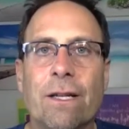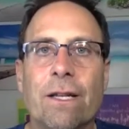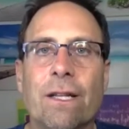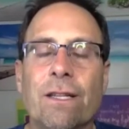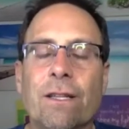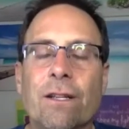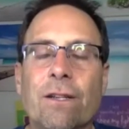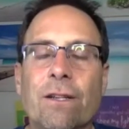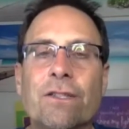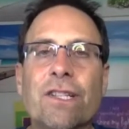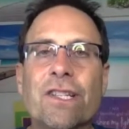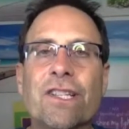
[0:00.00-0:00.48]

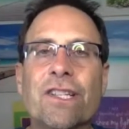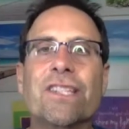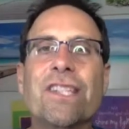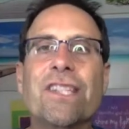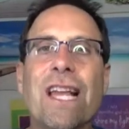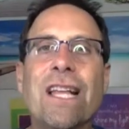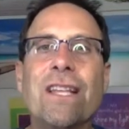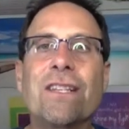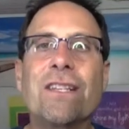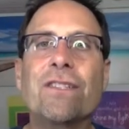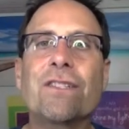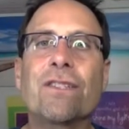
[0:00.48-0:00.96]
There's a
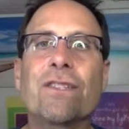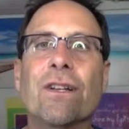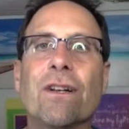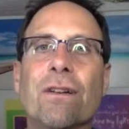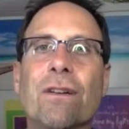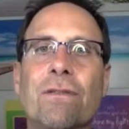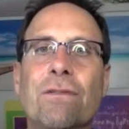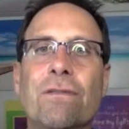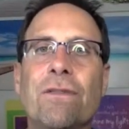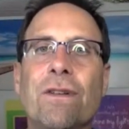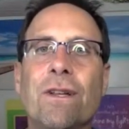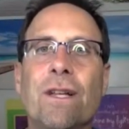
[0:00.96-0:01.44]
sense
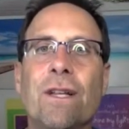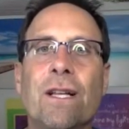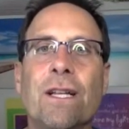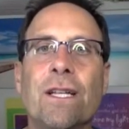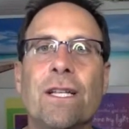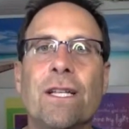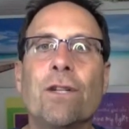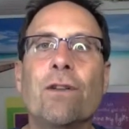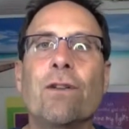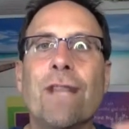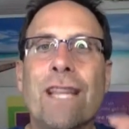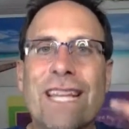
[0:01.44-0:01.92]
of,
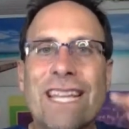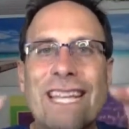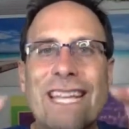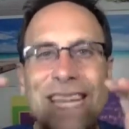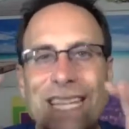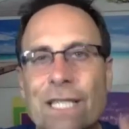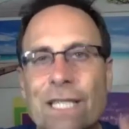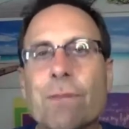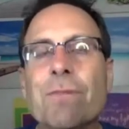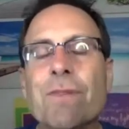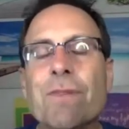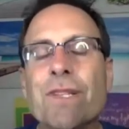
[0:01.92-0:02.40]
like
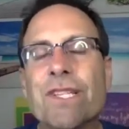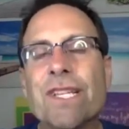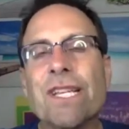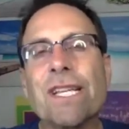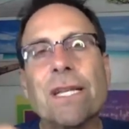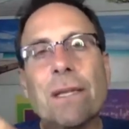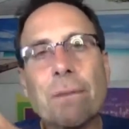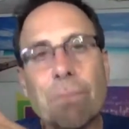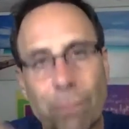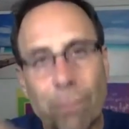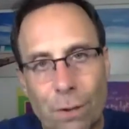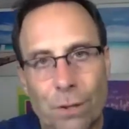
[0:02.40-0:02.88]
intimacy
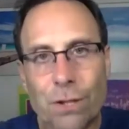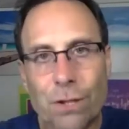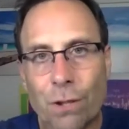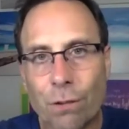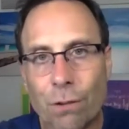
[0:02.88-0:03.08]
in a personal